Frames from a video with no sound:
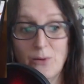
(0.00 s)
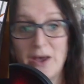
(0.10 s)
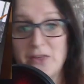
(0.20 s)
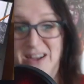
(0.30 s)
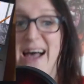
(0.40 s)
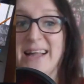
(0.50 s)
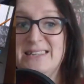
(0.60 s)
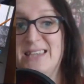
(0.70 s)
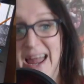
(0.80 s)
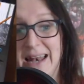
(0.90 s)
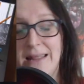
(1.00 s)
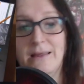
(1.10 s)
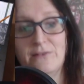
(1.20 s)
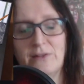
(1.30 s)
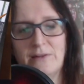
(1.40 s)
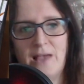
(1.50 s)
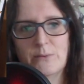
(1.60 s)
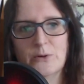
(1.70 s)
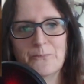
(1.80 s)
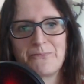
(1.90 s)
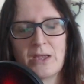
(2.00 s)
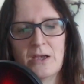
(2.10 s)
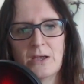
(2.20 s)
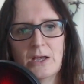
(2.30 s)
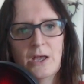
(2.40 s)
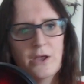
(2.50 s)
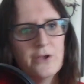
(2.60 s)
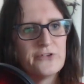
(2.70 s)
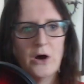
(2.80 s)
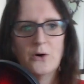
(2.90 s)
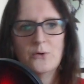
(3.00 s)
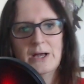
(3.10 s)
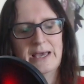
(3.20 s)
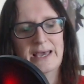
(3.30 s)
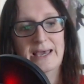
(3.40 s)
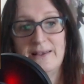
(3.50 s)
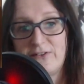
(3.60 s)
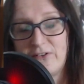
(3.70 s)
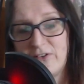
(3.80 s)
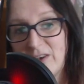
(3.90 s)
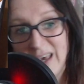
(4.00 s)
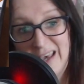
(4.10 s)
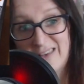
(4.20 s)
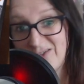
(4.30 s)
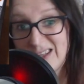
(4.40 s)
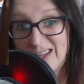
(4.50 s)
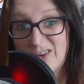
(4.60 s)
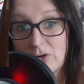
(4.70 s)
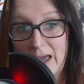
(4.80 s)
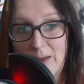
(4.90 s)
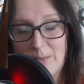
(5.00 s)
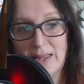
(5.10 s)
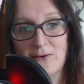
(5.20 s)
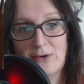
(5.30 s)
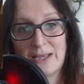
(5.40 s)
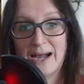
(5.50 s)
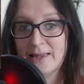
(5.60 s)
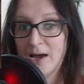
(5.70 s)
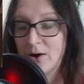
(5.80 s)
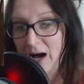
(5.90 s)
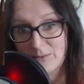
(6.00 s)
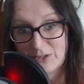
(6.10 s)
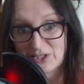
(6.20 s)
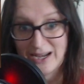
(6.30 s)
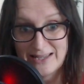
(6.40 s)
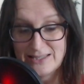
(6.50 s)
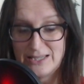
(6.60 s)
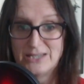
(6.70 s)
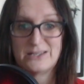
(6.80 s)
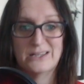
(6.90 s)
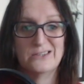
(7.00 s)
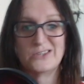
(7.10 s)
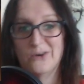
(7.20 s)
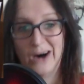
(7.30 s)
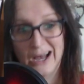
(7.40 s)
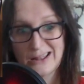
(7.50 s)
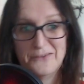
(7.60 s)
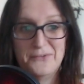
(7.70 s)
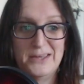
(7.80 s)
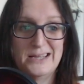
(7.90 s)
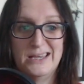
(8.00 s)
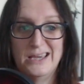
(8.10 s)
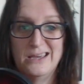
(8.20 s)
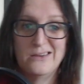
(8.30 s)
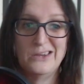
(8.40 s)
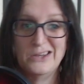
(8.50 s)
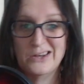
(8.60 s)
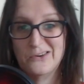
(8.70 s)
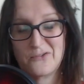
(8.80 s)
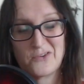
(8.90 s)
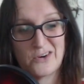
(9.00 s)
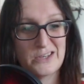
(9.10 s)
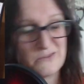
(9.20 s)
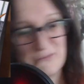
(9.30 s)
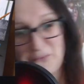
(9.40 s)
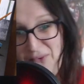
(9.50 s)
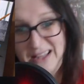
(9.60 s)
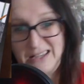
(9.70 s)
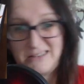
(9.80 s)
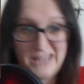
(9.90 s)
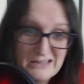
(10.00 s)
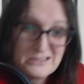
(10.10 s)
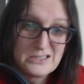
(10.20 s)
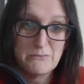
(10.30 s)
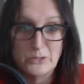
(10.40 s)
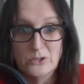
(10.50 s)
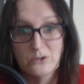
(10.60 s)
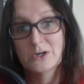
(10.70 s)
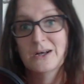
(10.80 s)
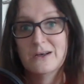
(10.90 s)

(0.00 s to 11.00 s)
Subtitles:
whether it adds anything to the table. So it's a really cool game in that regard. Now, I'm a scientist, and so I love the idea that, you've got this fairly sensible,